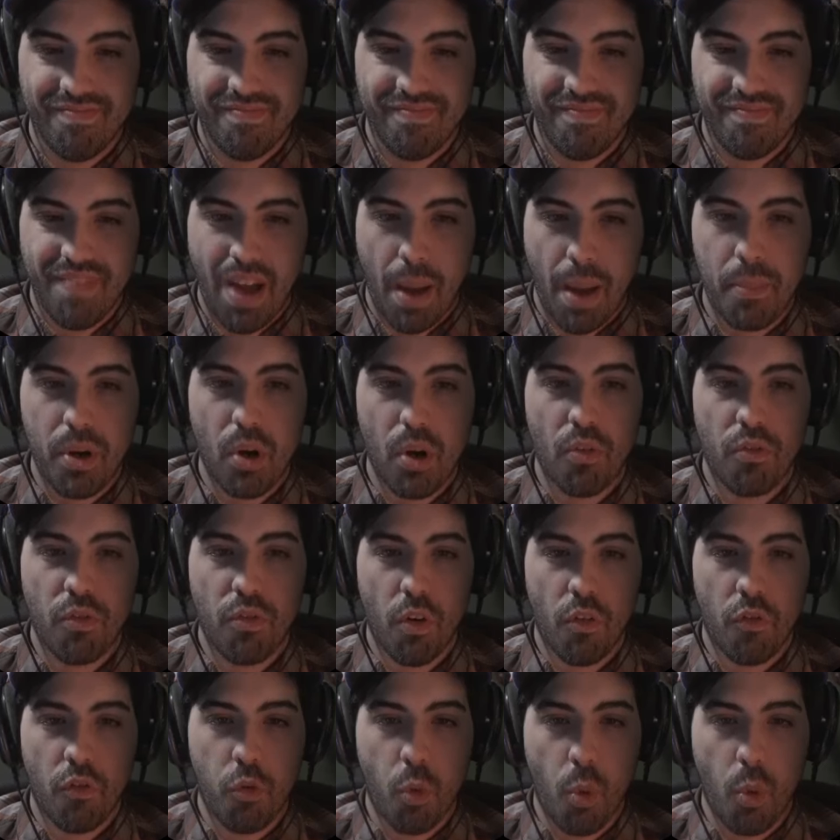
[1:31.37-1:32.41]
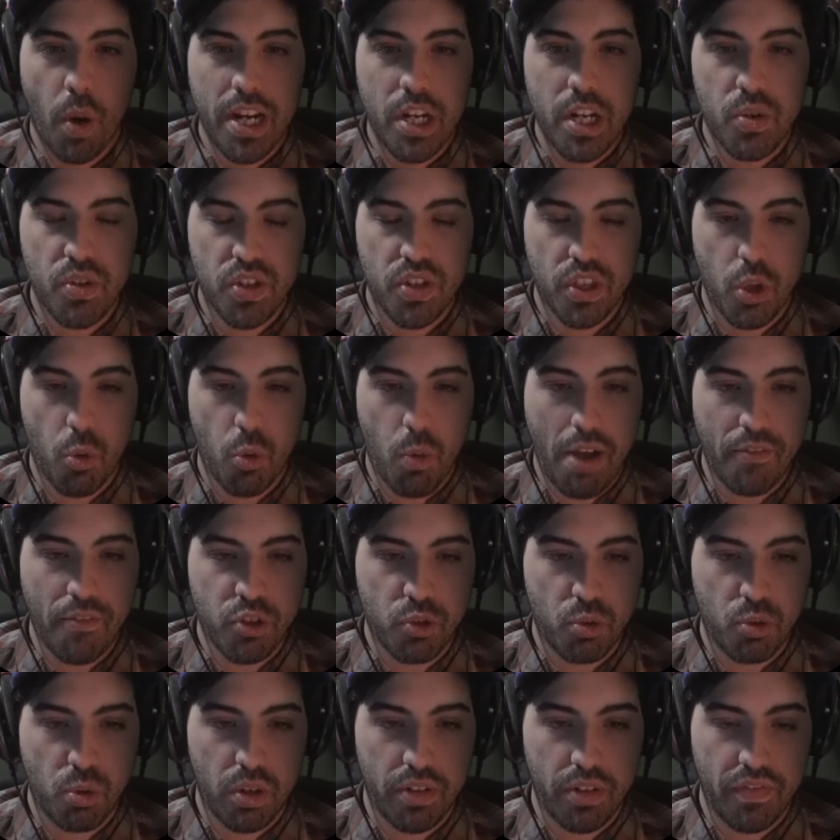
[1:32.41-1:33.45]
I'm going to avoid using the rev
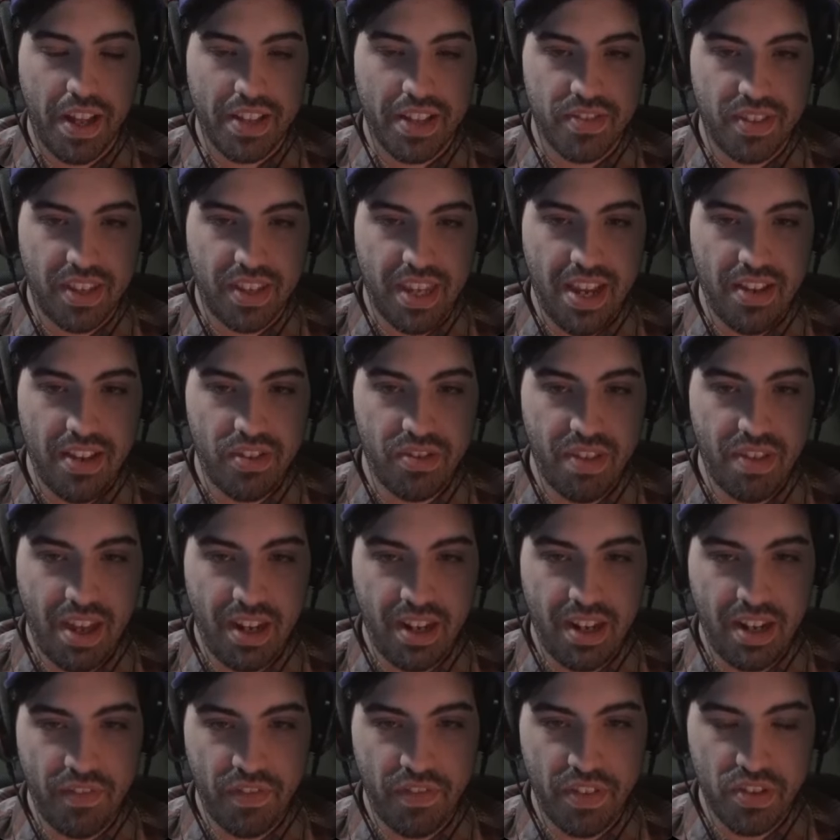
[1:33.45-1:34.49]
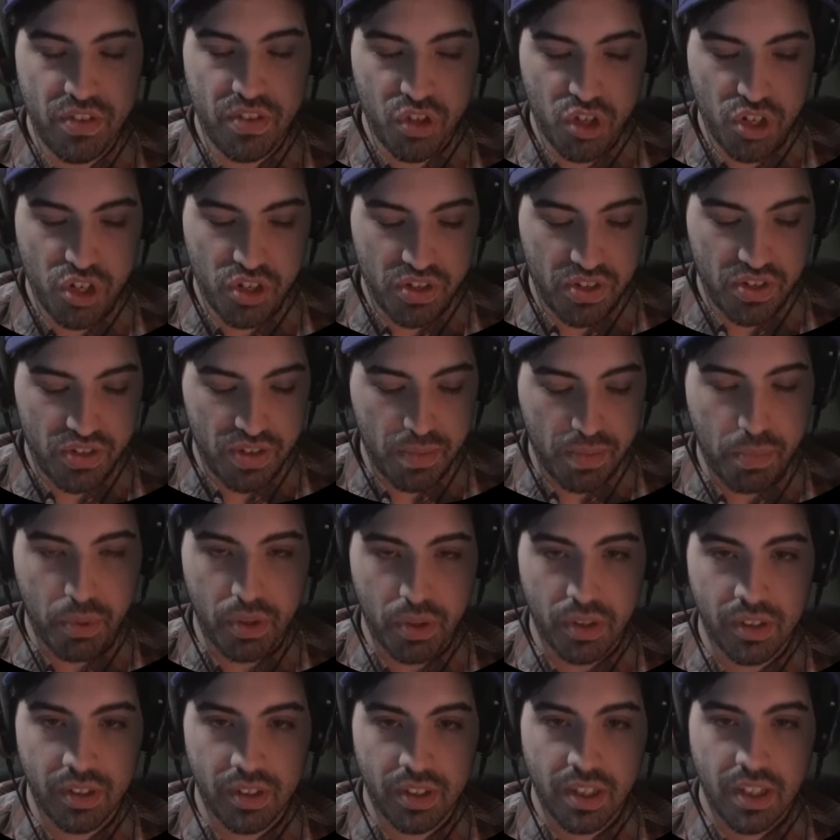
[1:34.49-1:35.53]
scroll if that's the case then. If this is just a
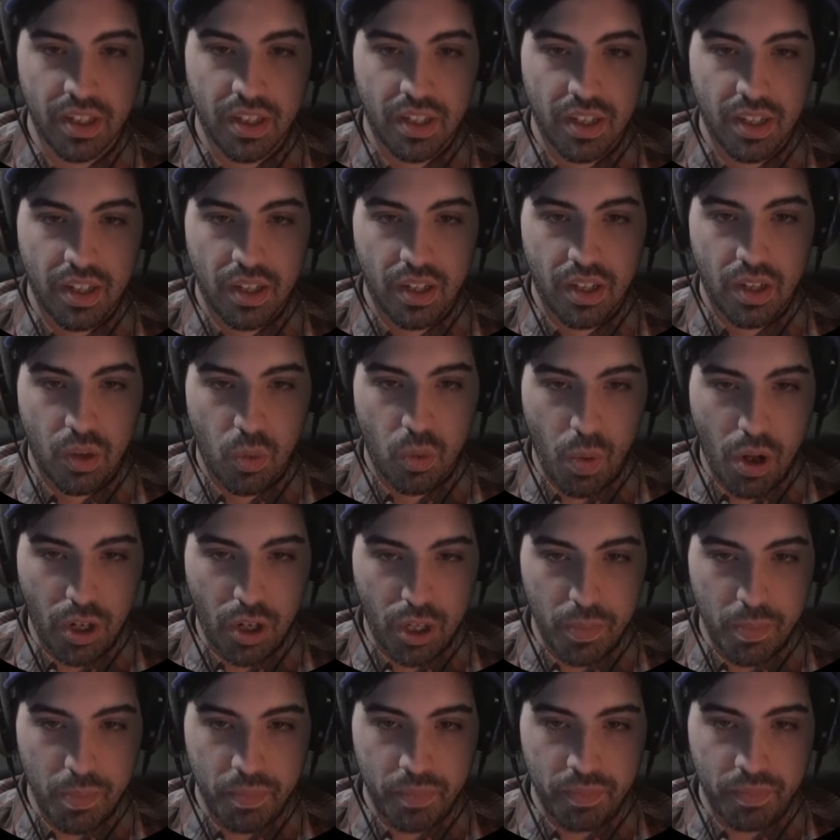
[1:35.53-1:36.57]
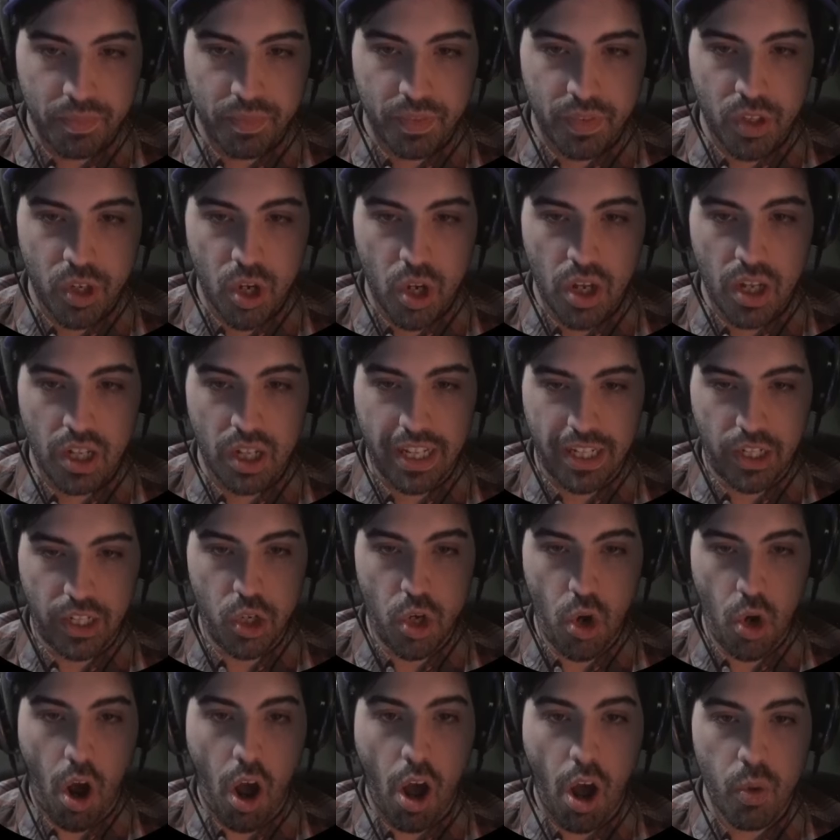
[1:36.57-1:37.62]
simple welcome, like
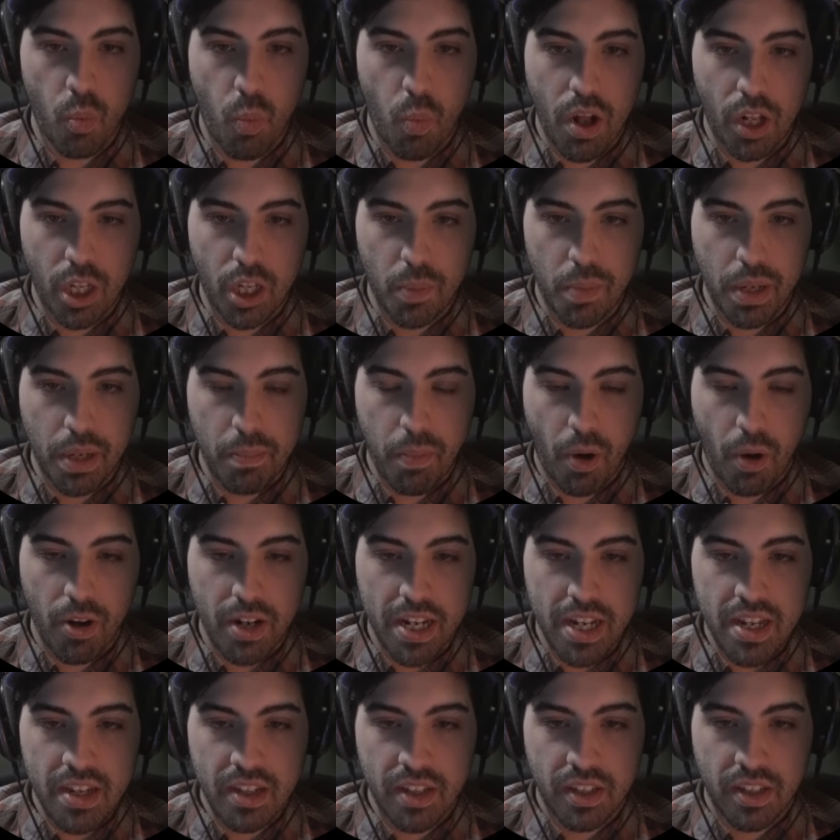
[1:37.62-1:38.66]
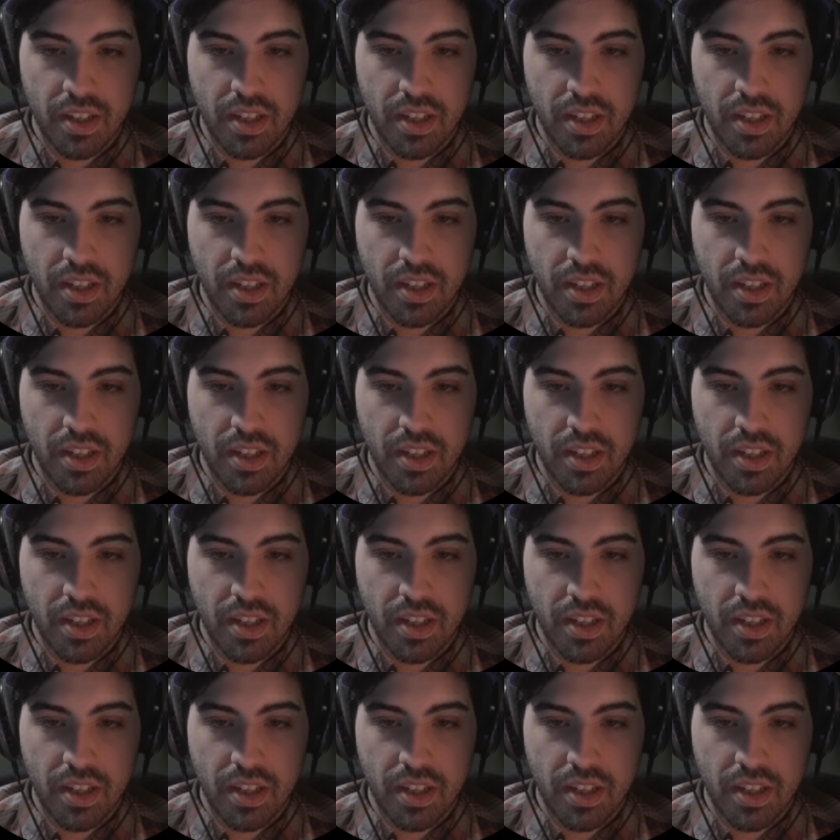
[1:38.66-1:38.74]
non-welcoming party,